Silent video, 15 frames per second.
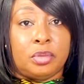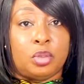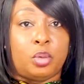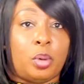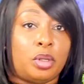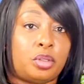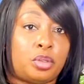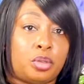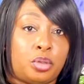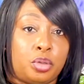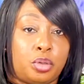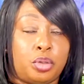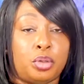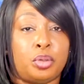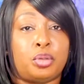to our
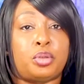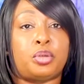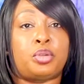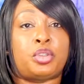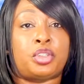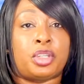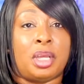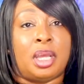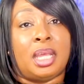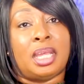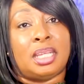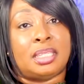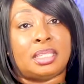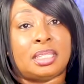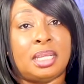studio to share
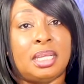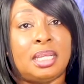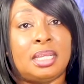his